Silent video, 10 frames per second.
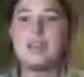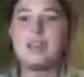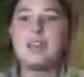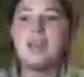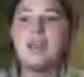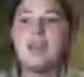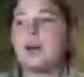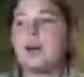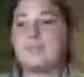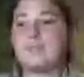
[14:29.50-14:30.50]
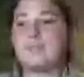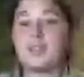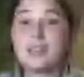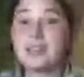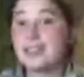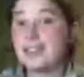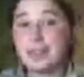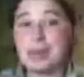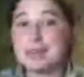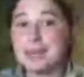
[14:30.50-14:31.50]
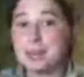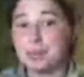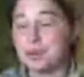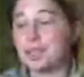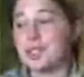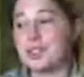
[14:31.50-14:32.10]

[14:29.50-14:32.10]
So that's what my game board looks like.